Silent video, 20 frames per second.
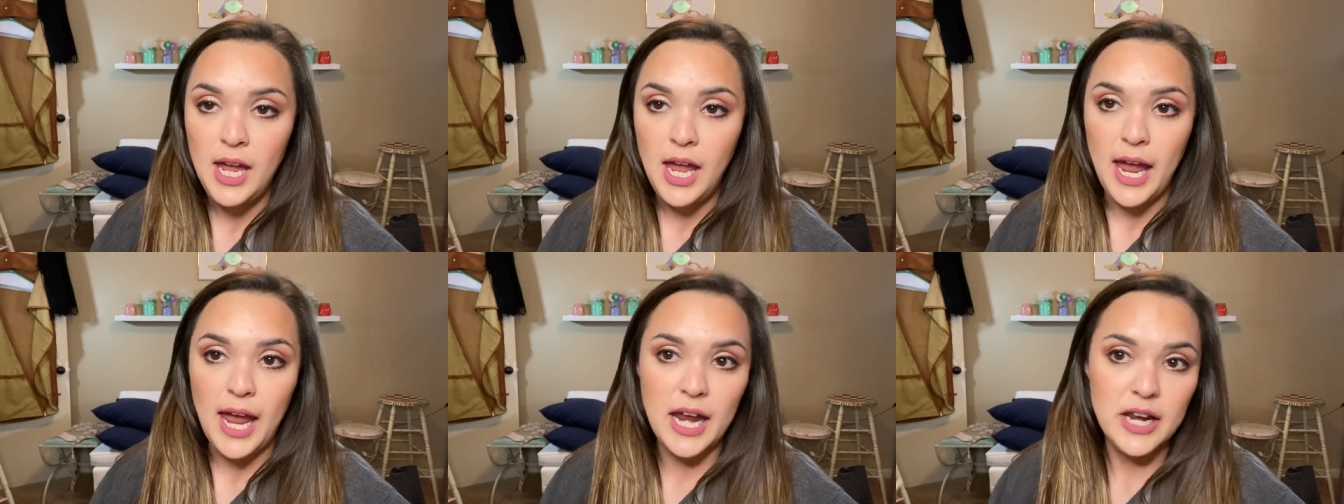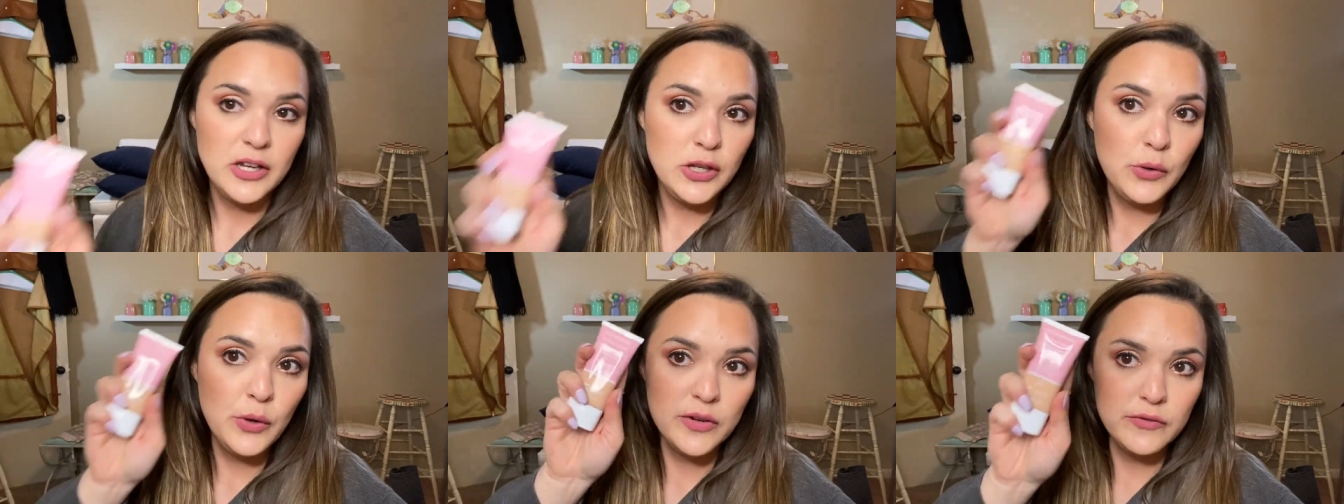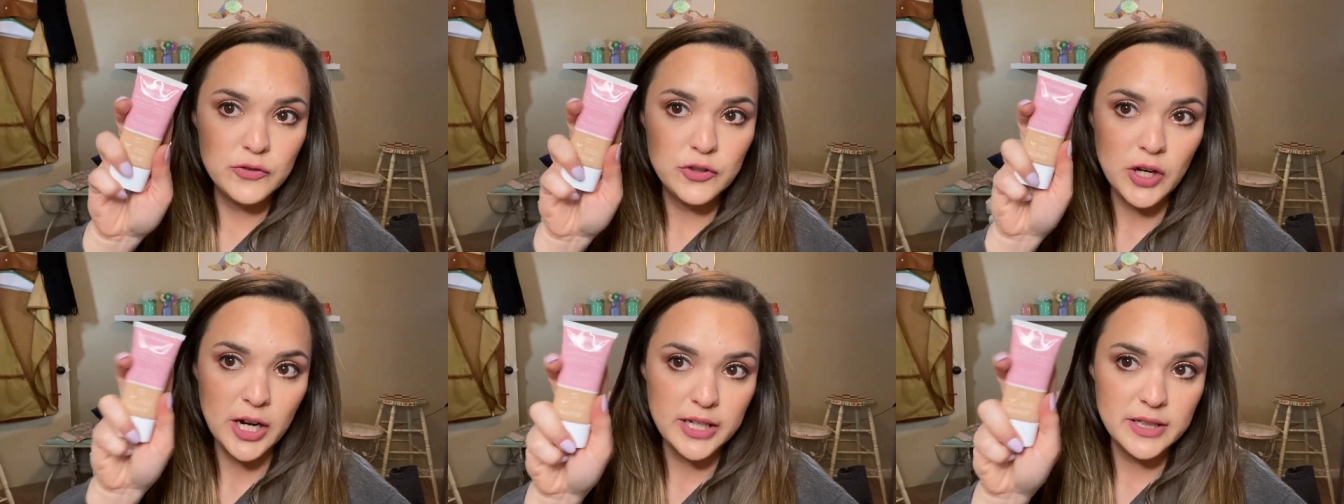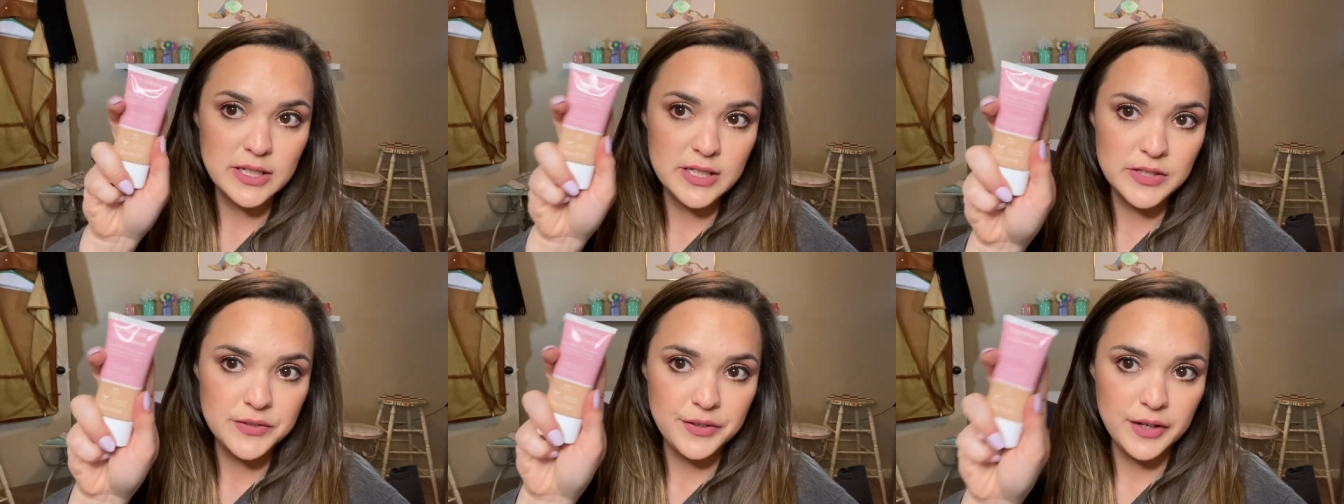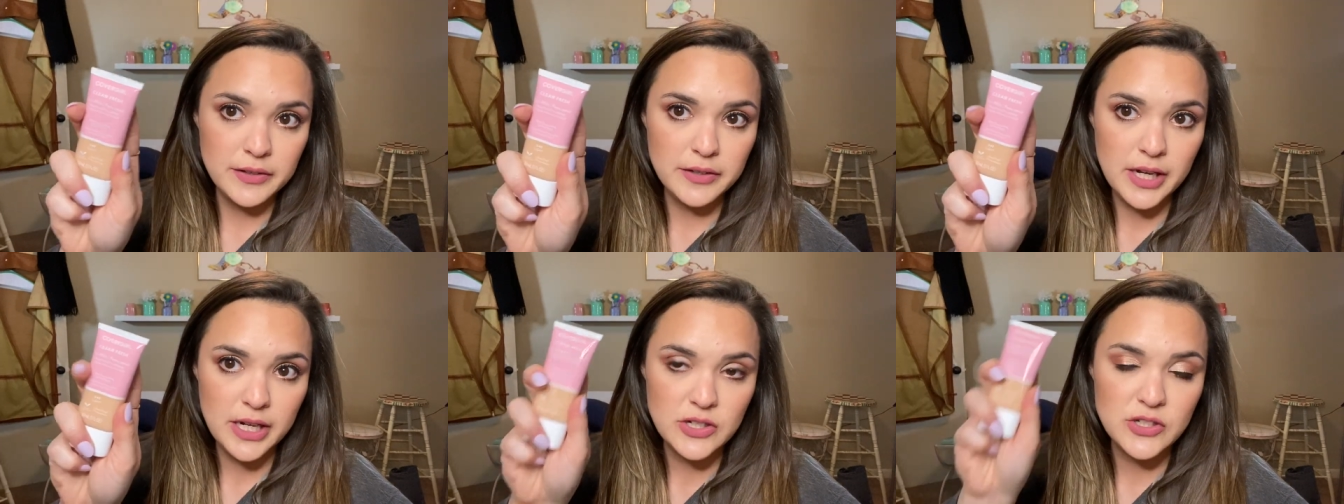and you have tried this
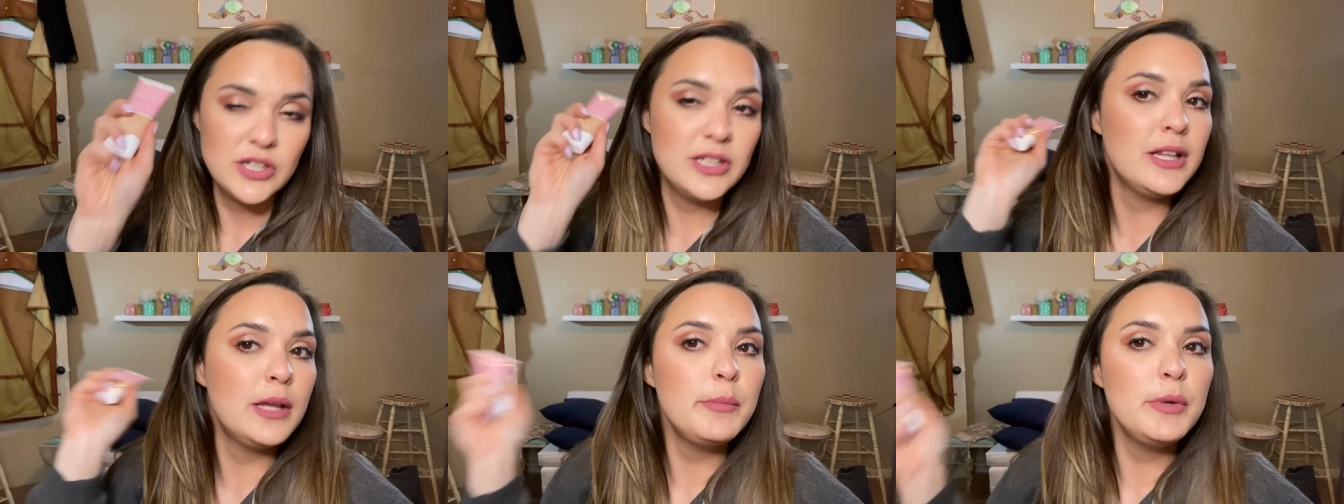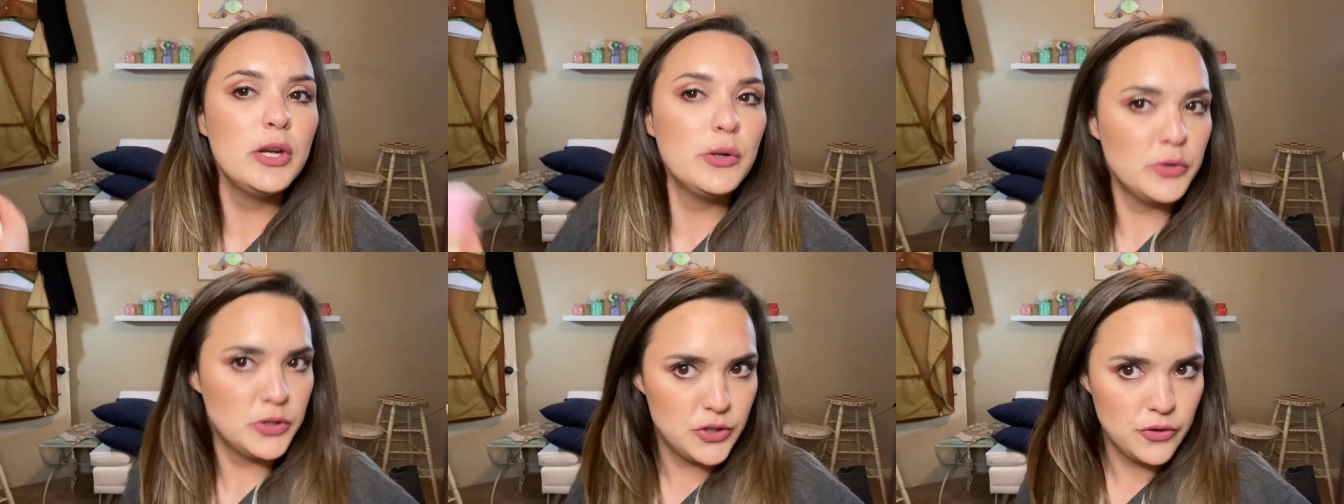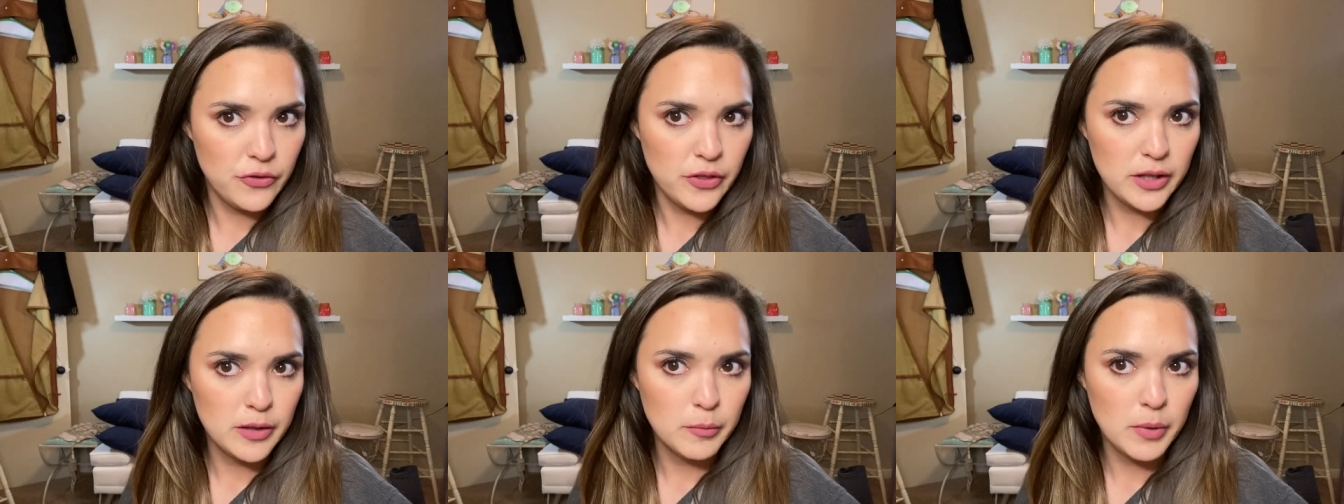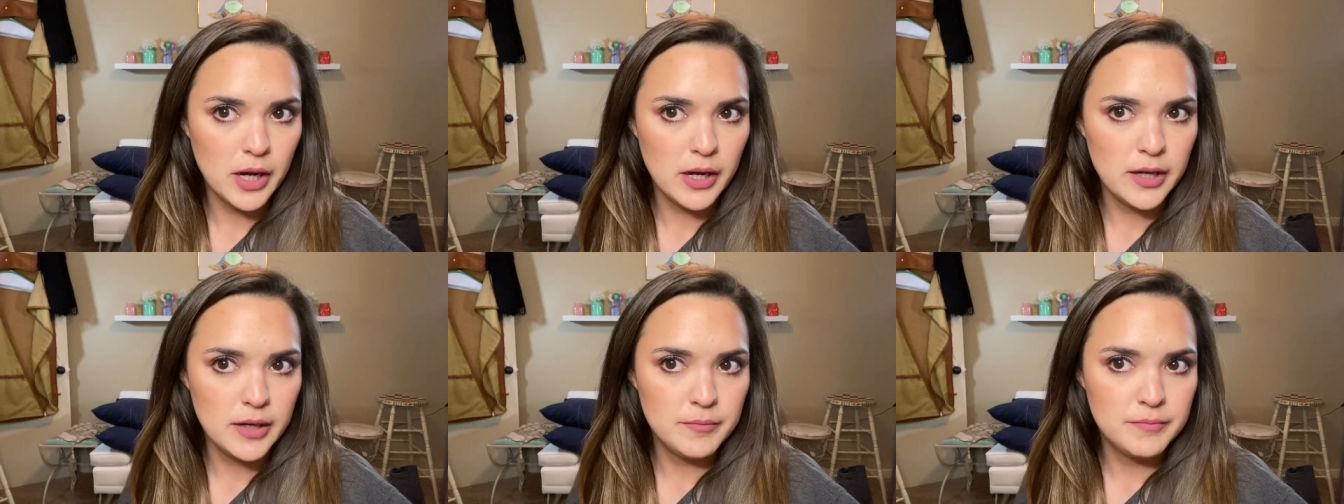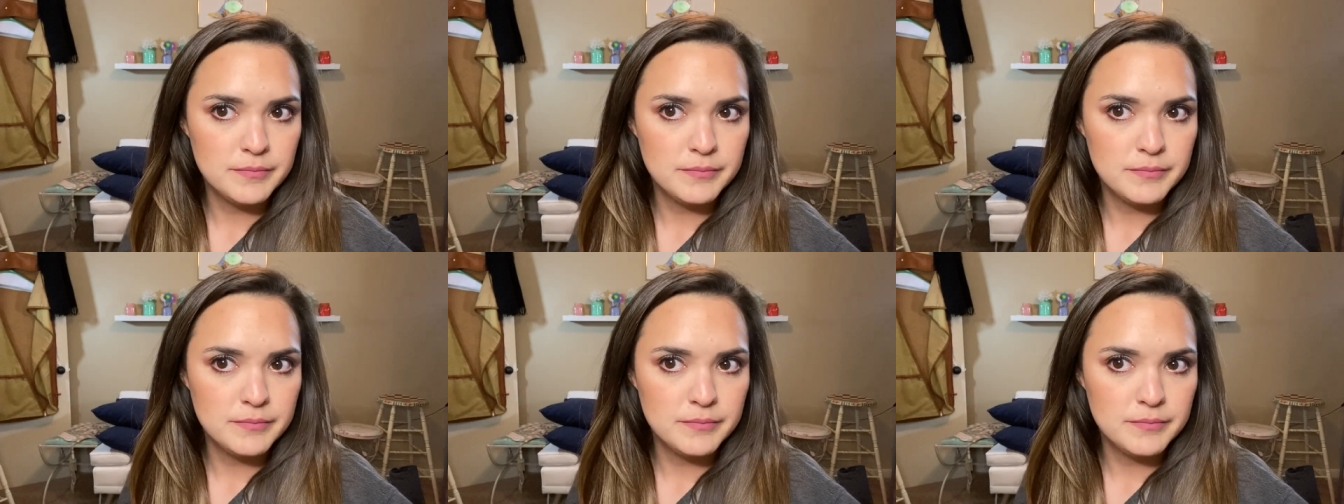foundation, let me know what you think about it.